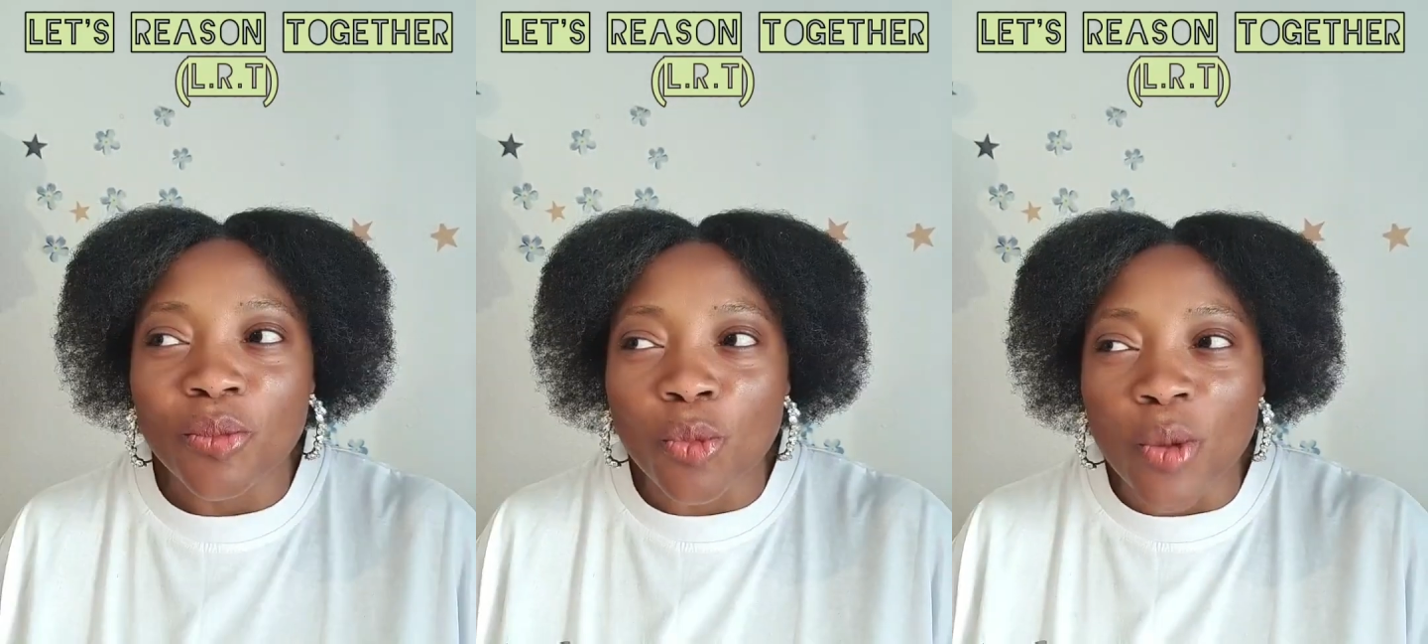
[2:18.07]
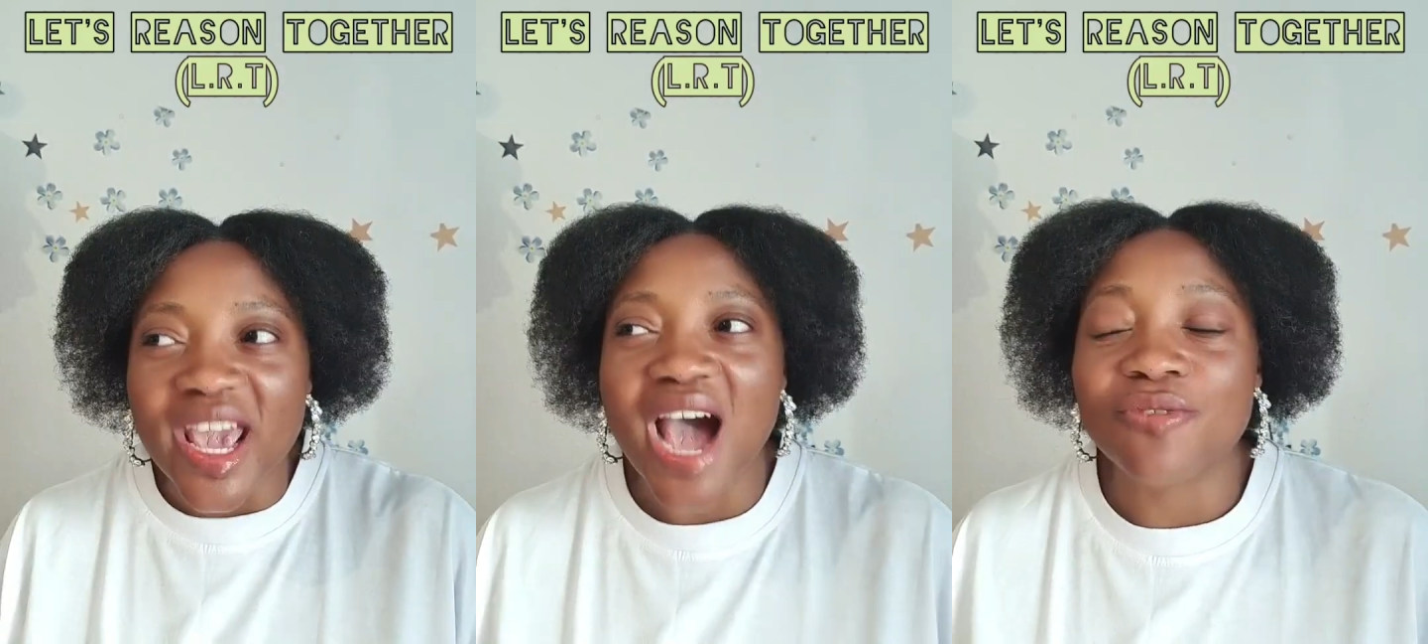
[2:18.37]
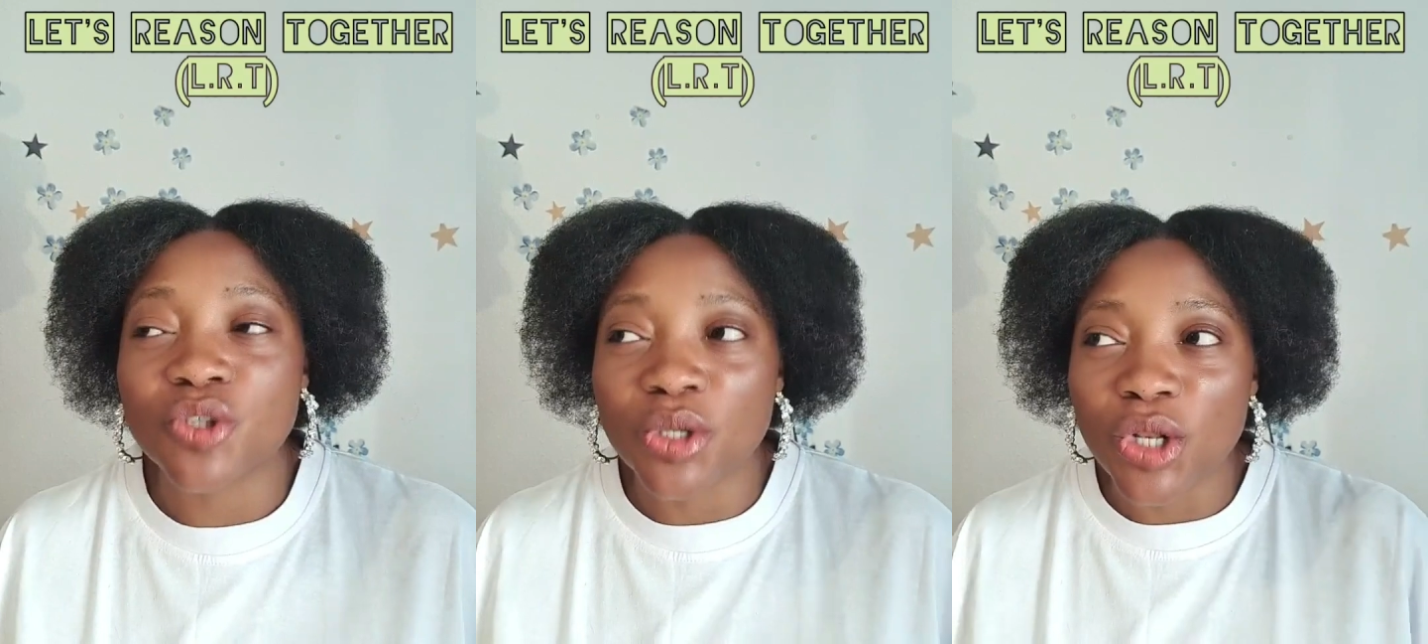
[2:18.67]
We
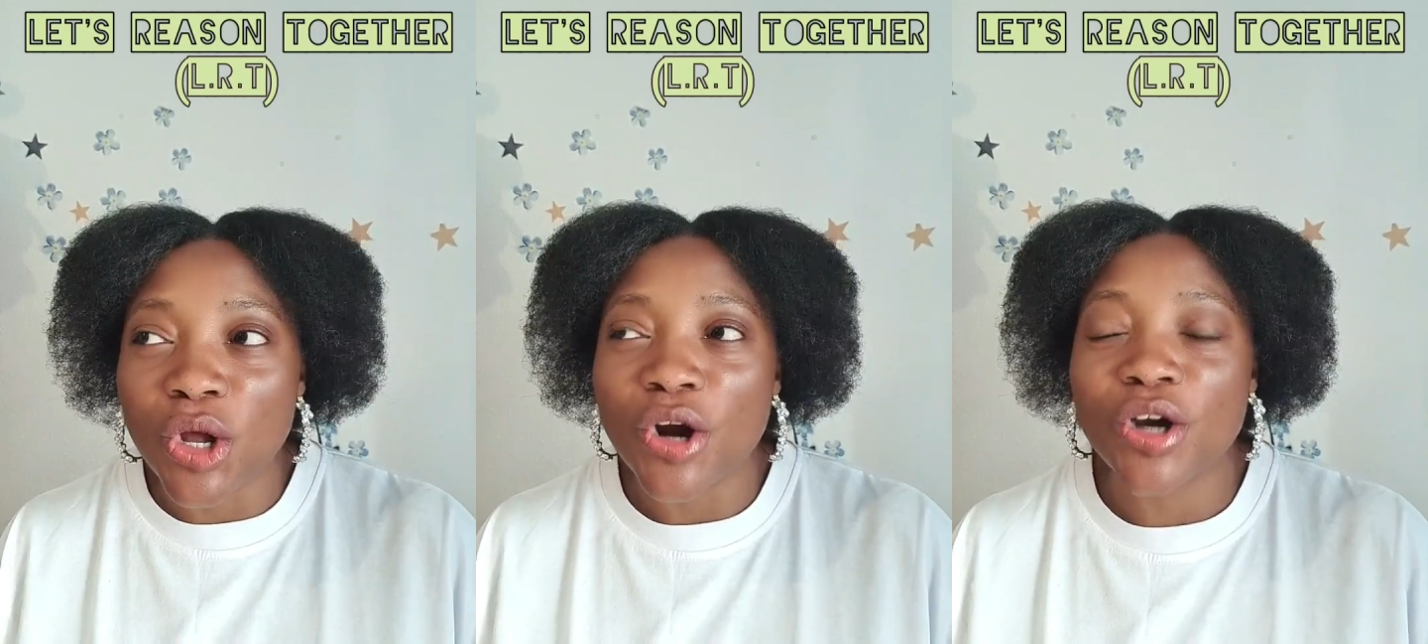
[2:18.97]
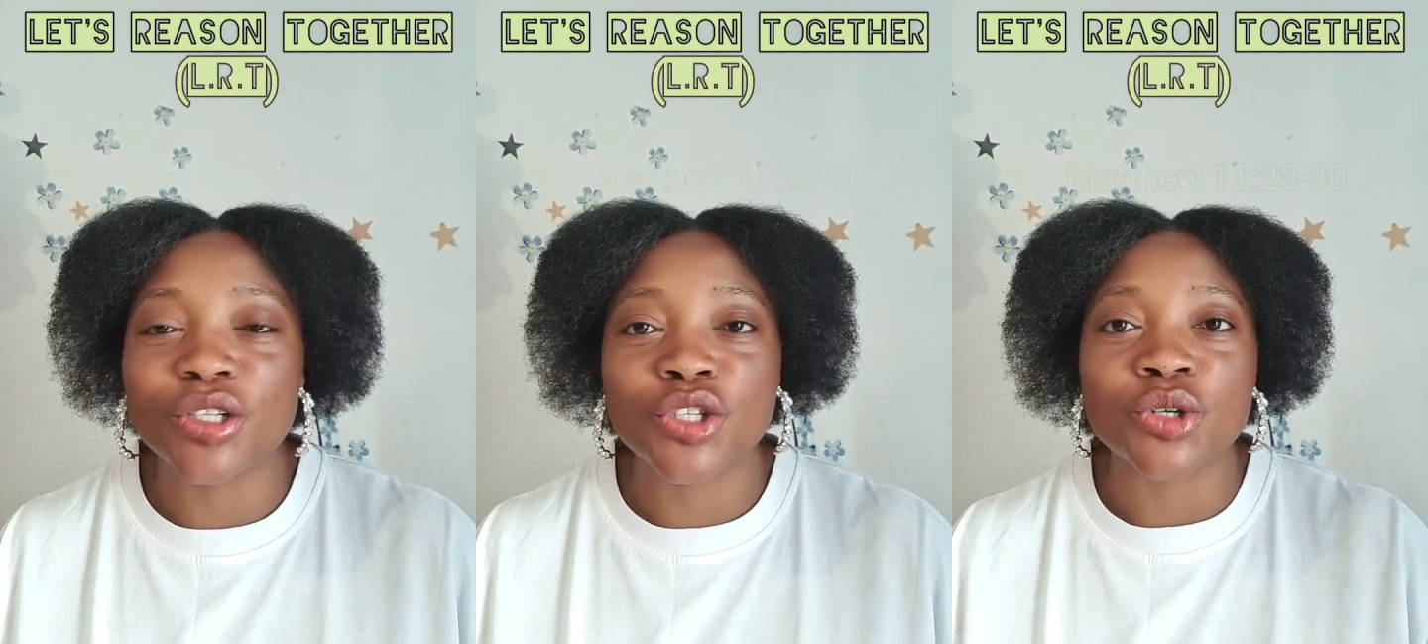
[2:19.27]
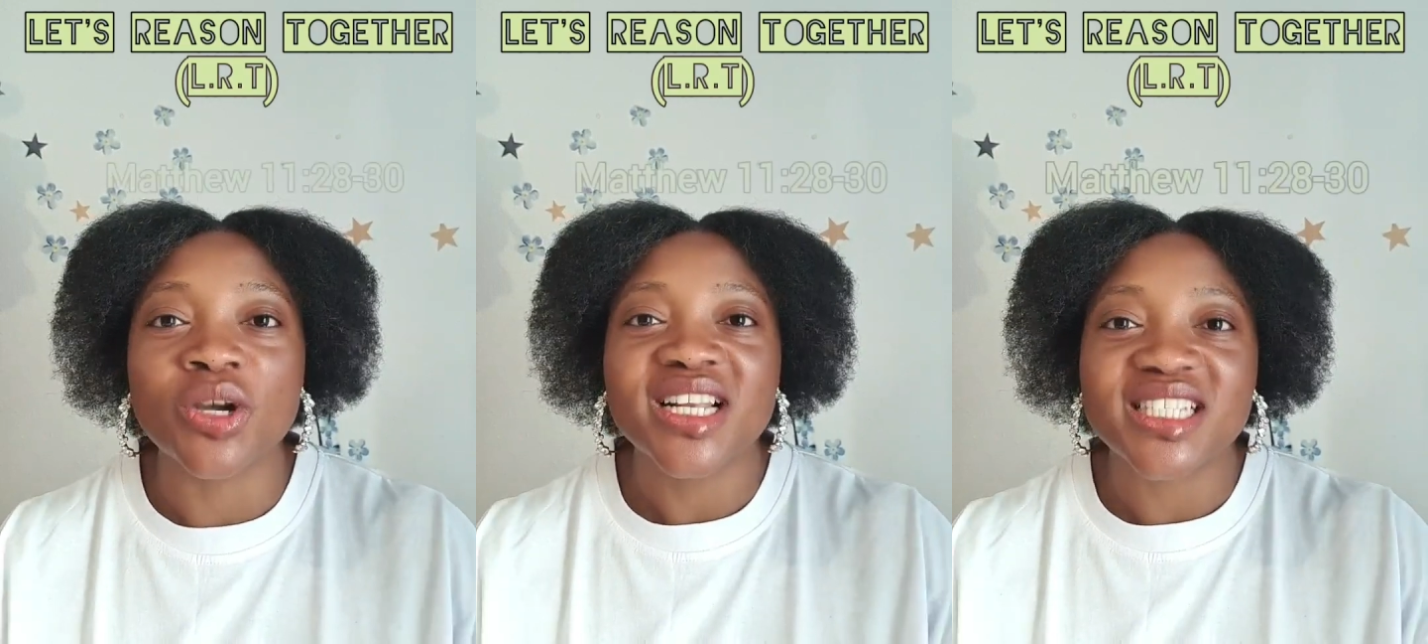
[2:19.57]
have to learn to